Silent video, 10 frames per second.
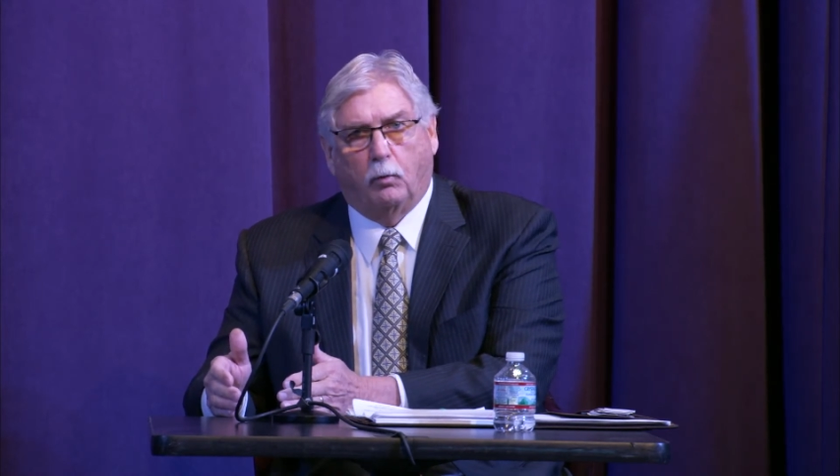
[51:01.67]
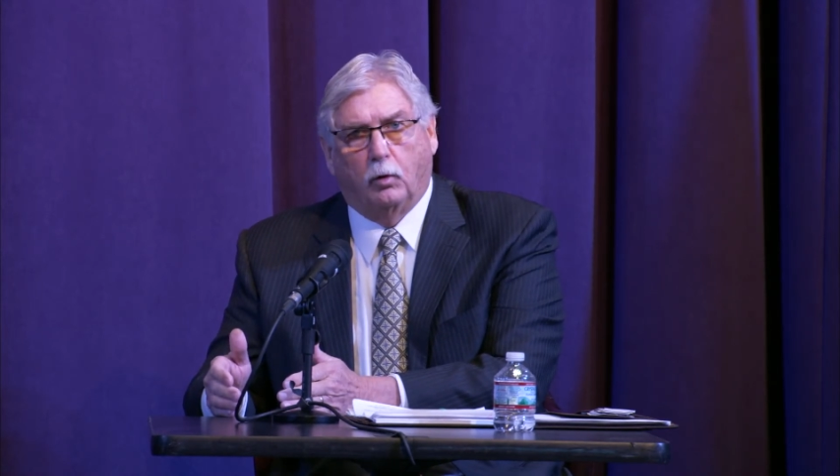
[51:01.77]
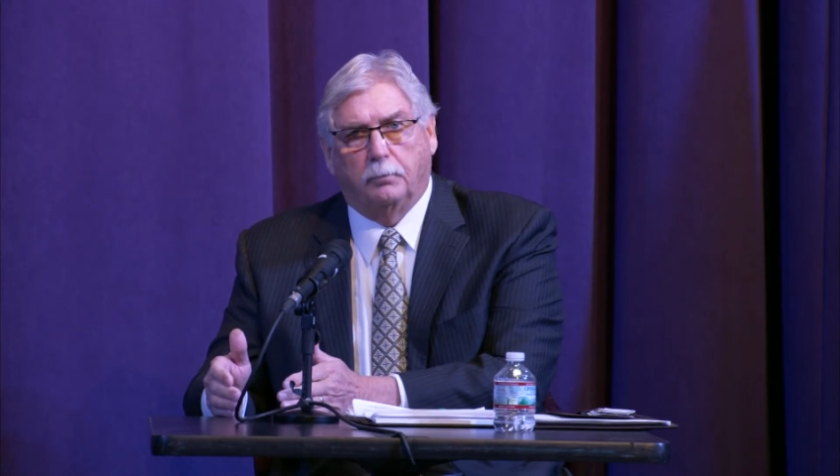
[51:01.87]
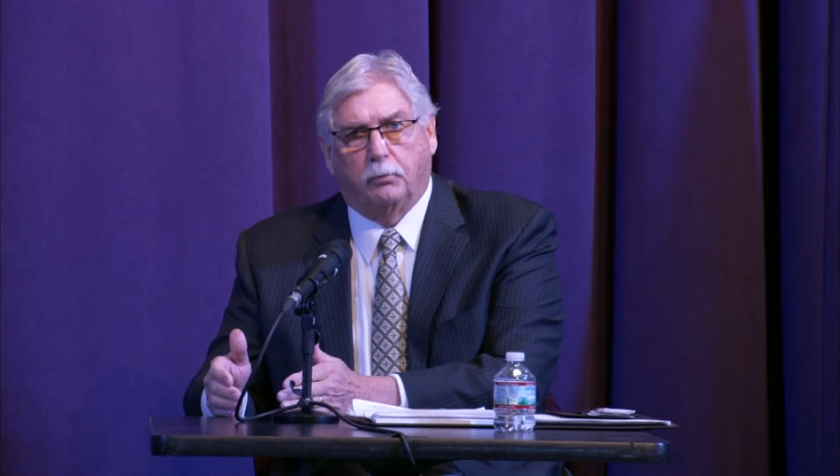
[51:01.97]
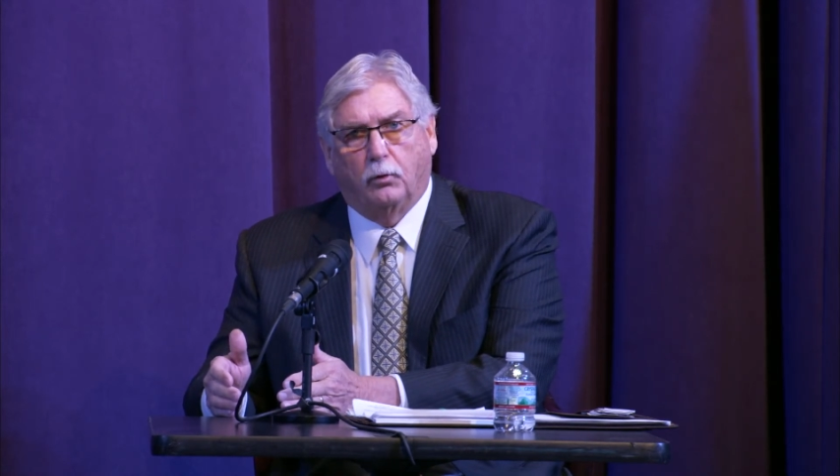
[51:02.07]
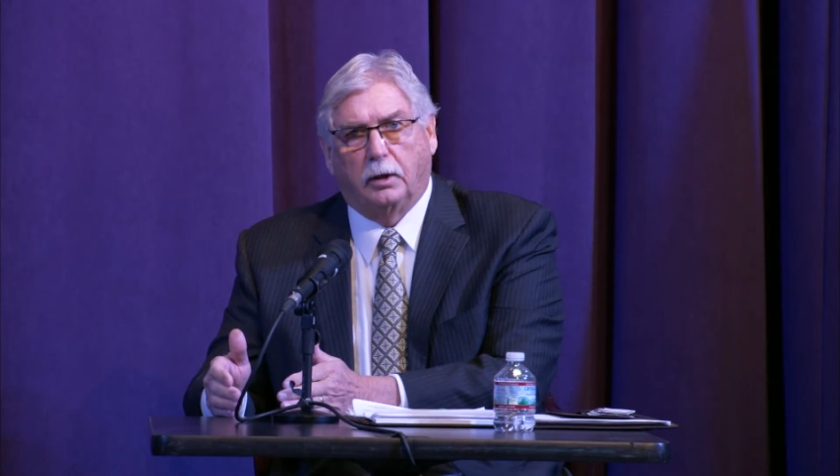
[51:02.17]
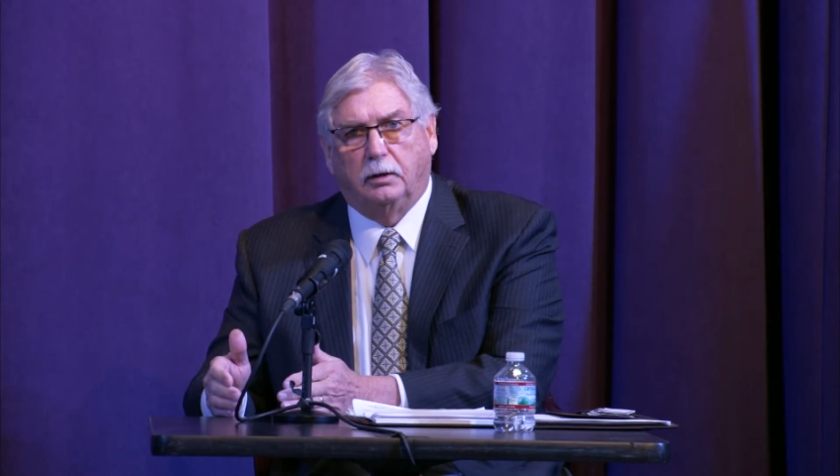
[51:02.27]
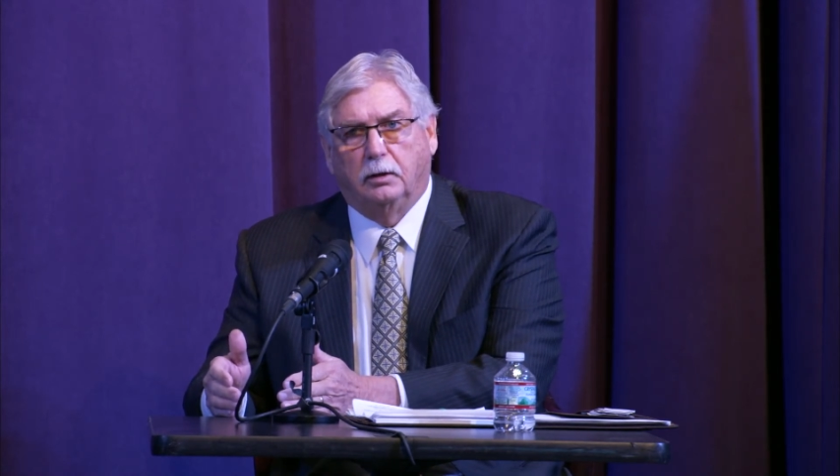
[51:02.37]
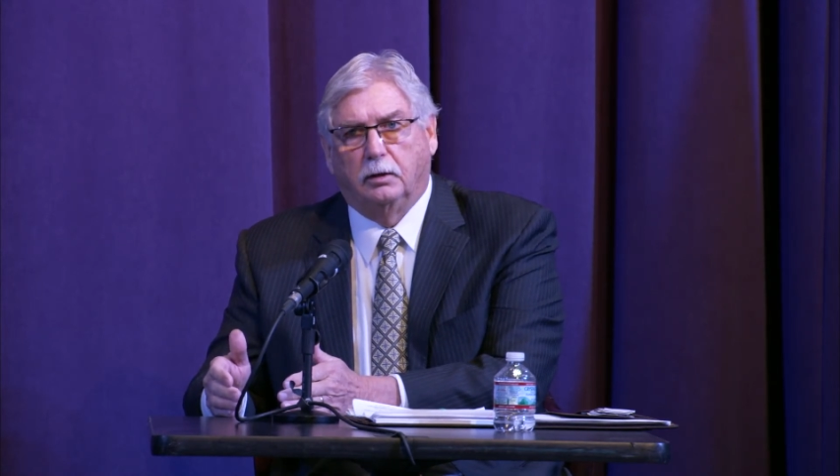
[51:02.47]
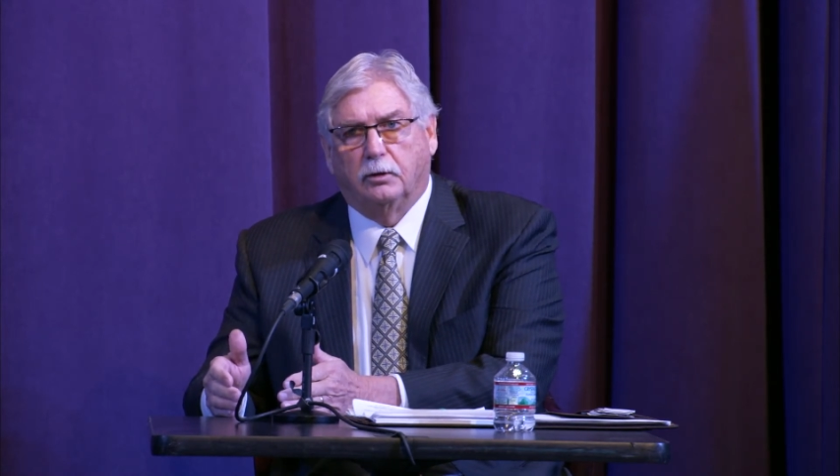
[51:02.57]

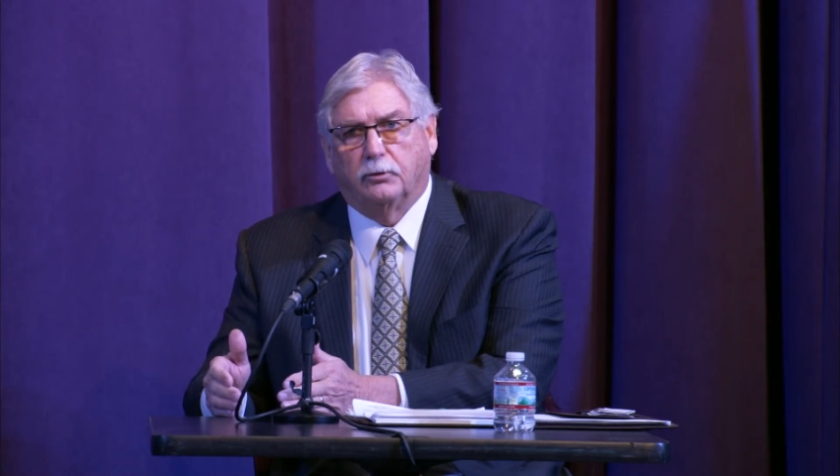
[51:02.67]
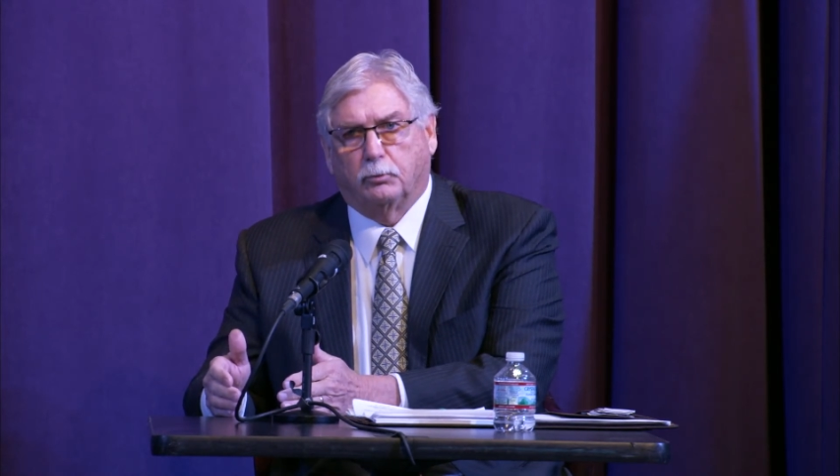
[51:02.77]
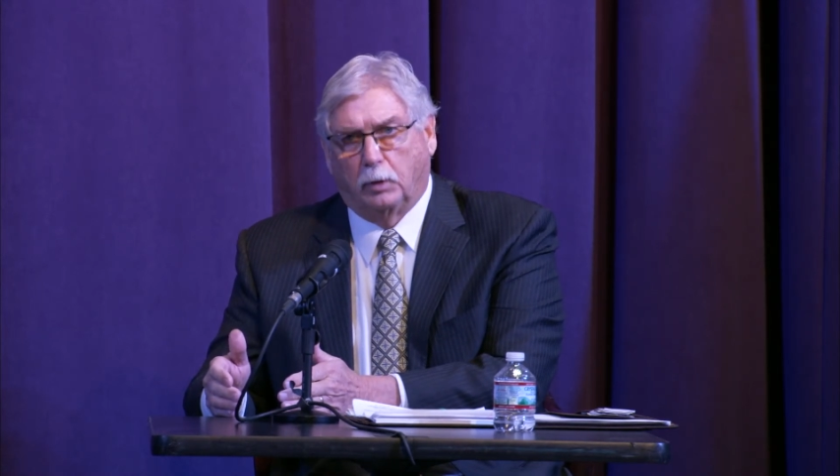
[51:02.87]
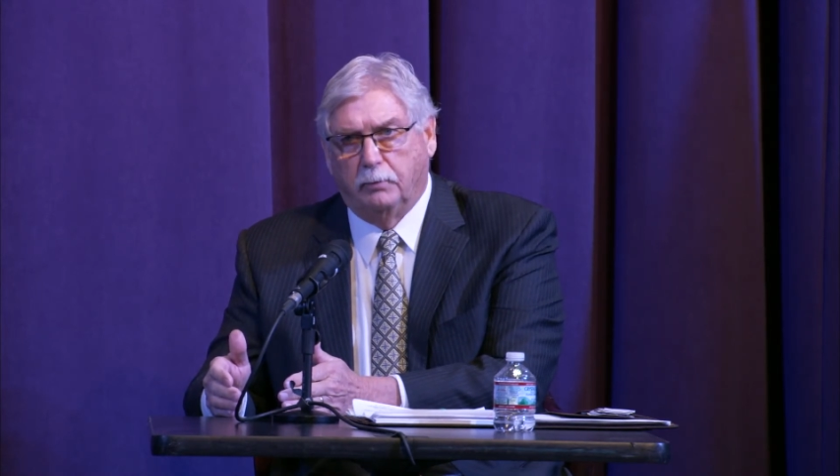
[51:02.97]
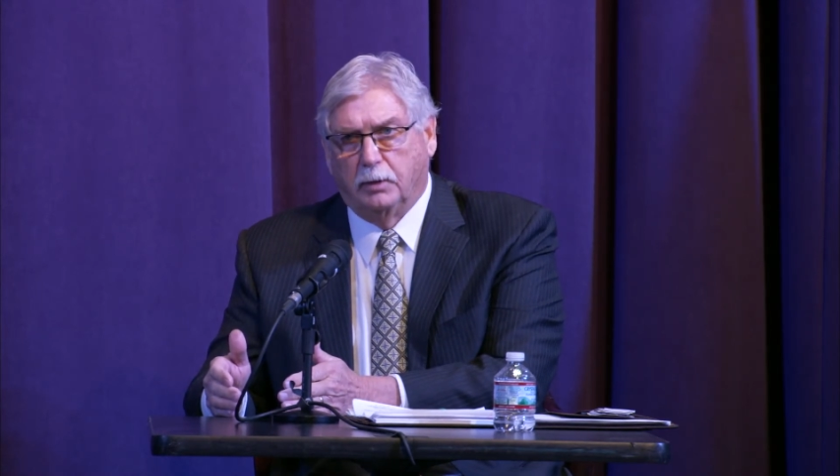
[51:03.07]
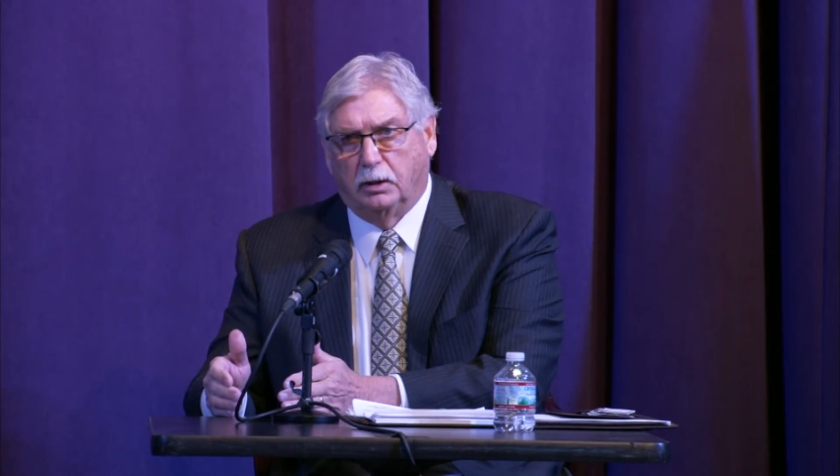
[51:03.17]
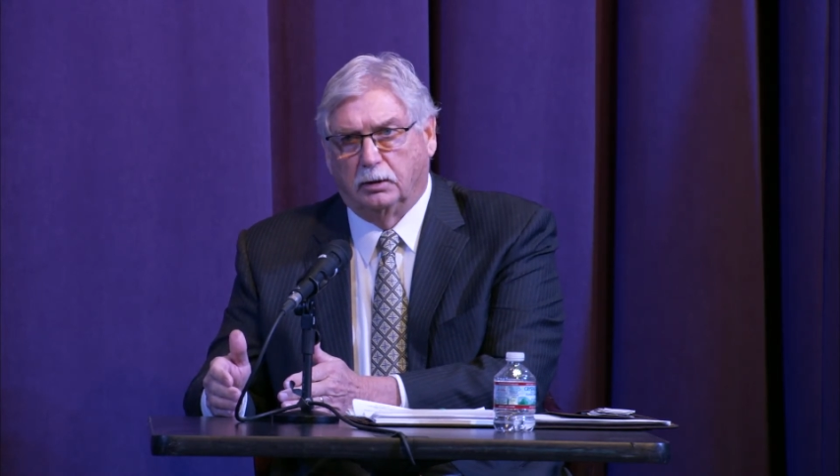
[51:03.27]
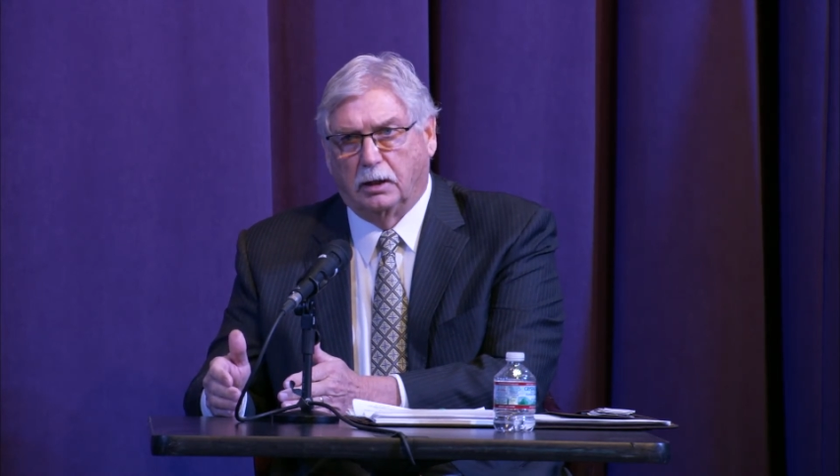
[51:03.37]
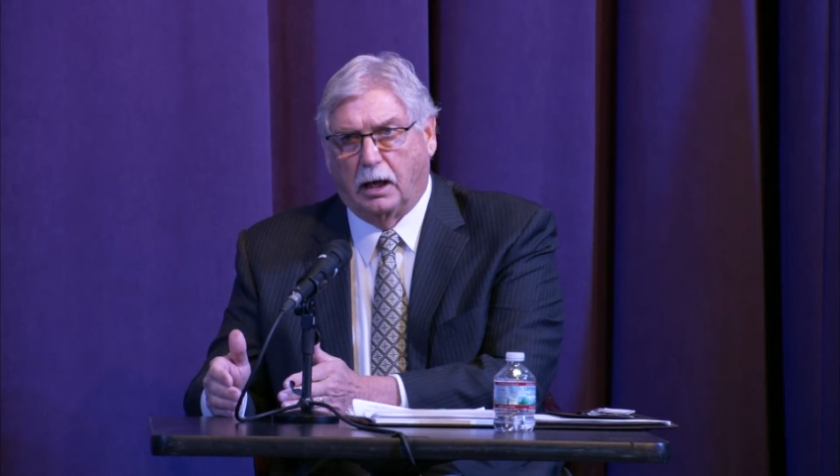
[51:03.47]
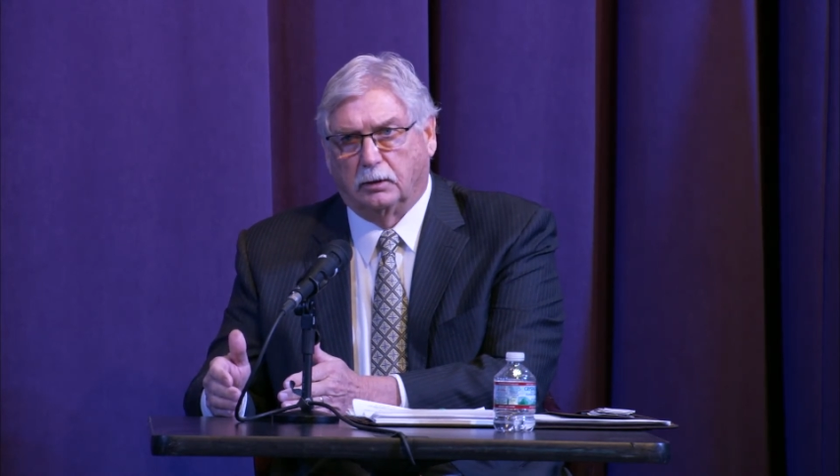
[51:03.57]
$1.3 million.